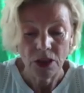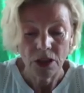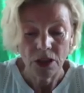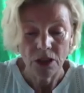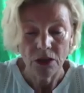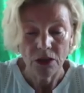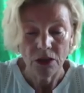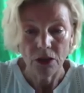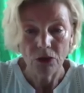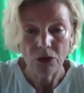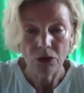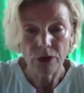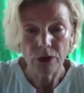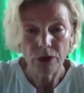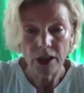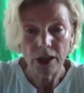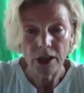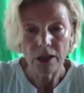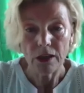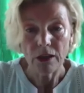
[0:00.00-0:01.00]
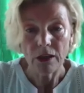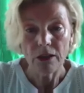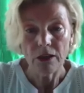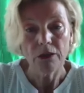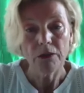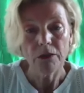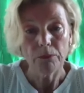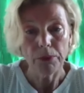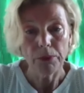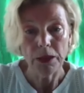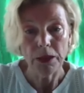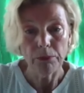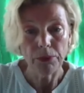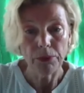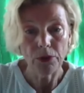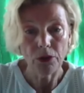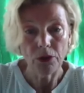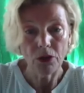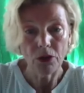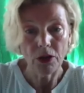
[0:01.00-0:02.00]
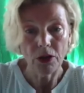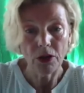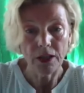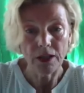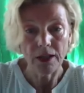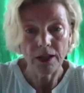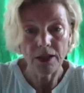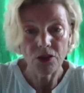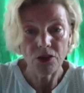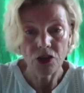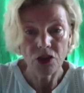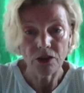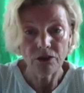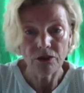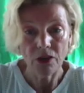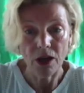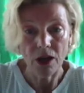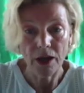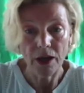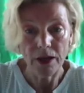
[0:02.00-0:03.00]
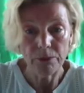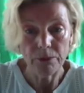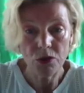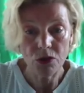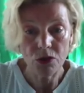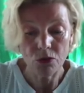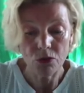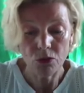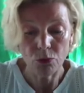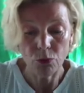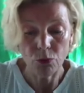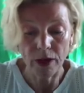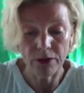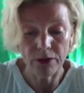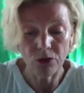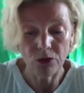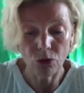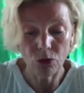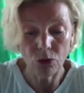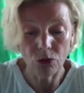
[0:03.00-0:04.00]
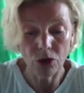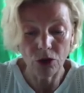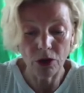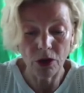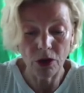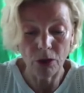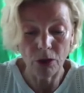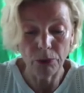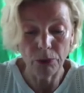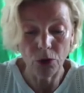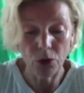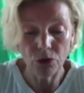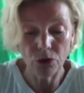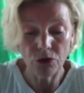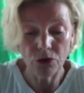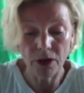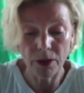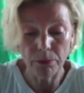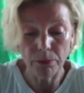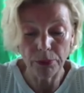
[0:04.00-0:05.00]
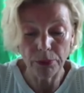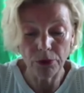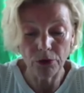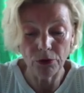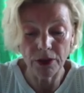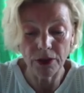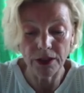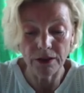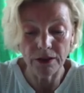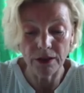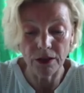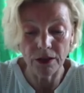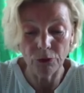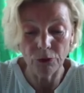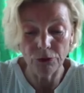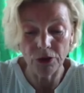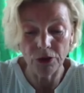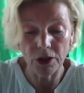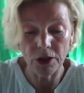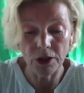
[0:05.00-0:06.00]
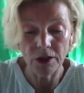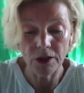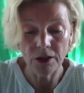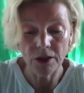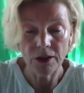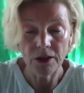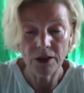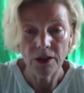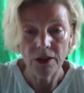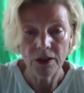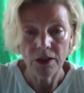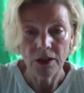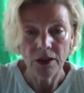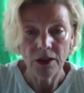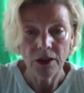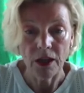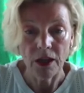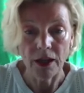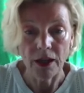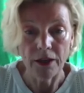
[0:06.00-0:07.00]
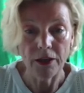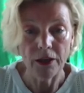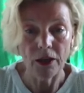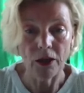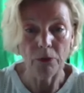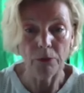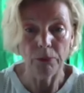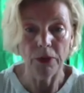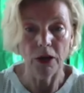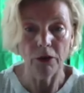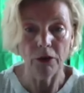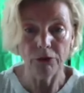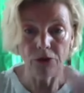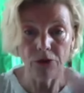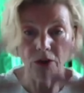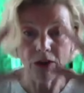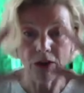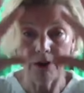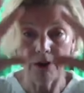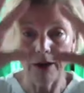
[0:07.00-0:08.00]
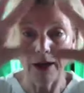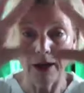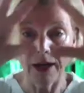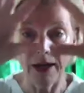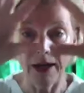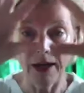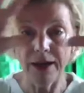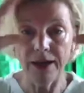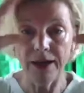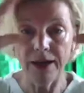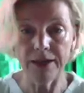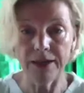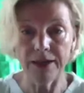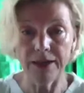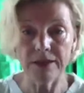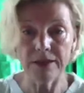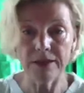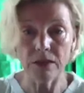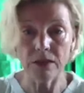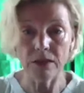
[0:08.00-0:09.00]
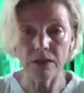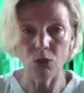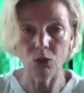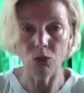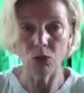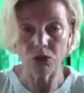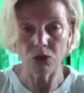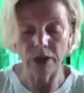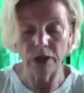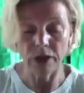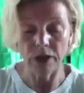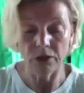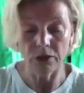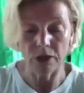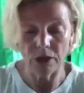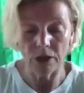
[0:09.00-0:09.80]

The Greek people in ancient times went to the Apollo temple in Delphi, and above their heads there was written